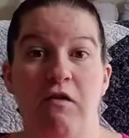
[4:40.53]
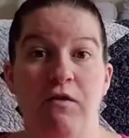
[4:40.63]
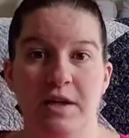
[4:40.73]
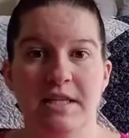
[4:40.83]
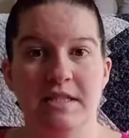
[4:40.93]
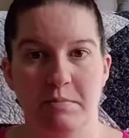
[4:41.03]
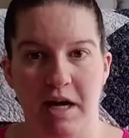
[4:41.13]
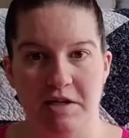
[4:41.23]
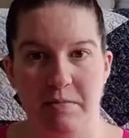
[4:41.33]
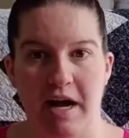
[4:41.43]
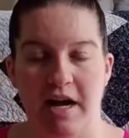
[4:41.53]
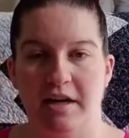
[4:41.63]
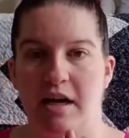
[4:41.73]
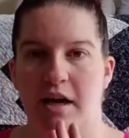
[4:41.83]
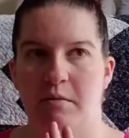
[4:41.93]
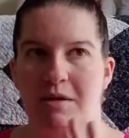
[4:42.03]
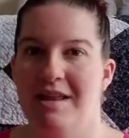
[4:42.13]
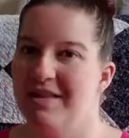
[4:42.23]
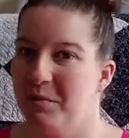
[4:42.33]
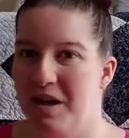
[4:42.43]
free splash pad,
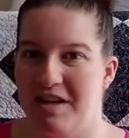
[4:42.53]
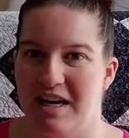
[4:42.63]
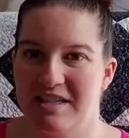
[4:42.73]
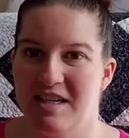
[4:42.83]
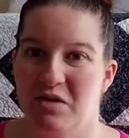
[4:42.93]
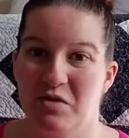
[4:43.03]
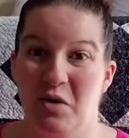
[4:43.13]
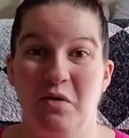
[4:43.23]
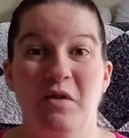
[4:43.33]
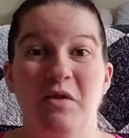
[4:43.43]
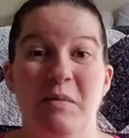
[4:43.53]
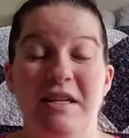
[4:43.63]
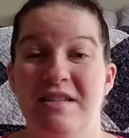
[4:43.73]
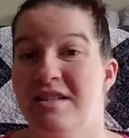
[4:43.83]
one of the next towns over from us.